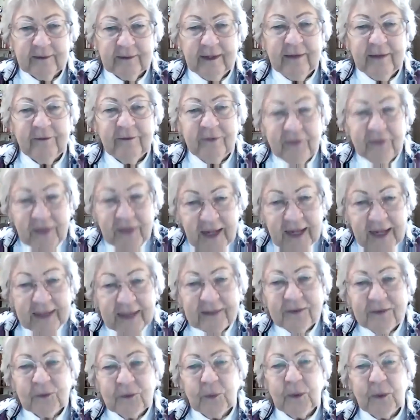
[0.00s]
And
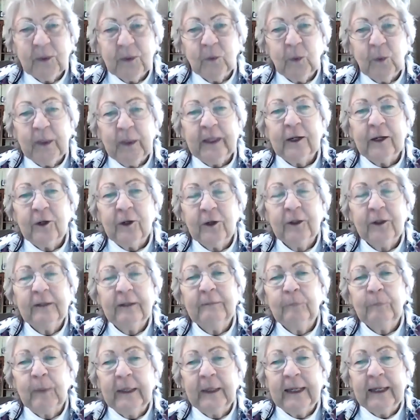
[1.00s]
that's when we
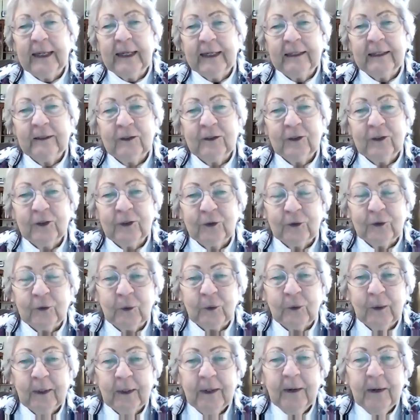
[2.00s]
could begin
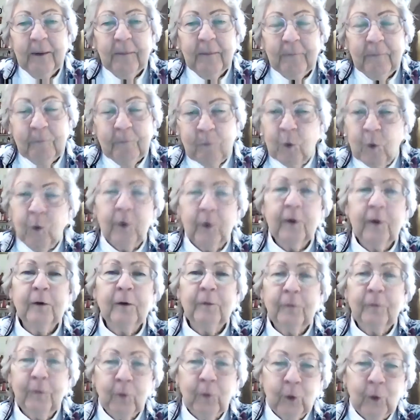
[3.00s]
to more
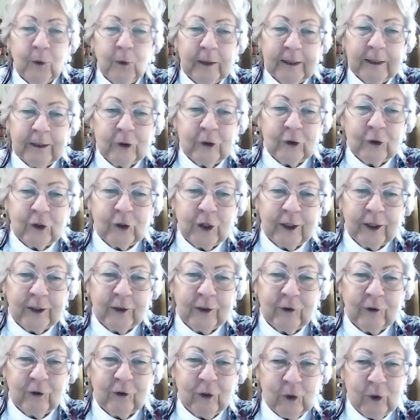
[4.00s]
fully shine
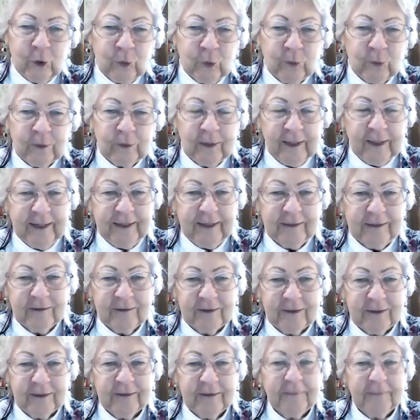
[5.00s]
our own light,
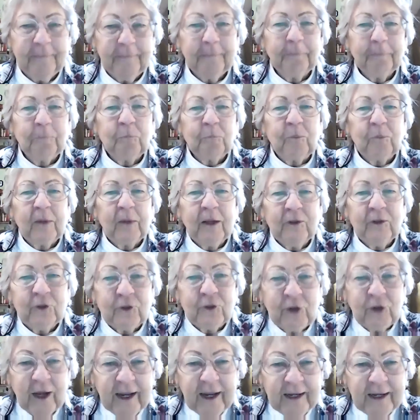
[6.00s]

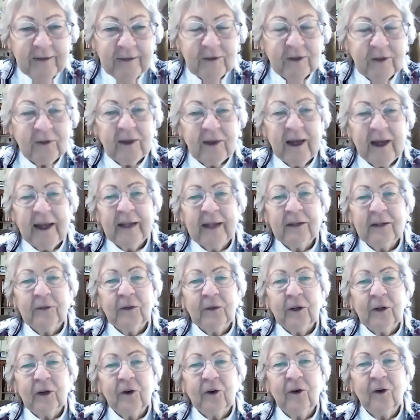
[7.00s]
shine the light of
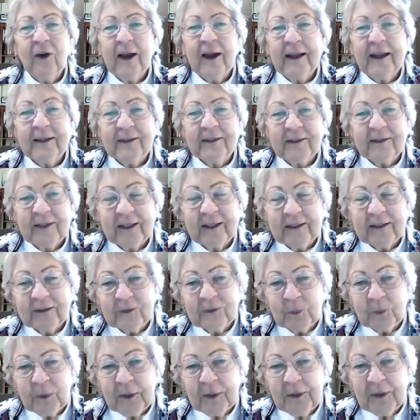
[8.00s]
the Christ that
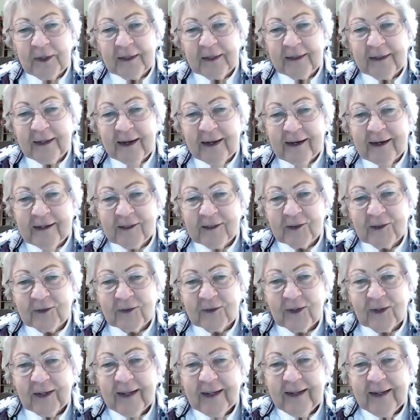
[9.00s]
is within us,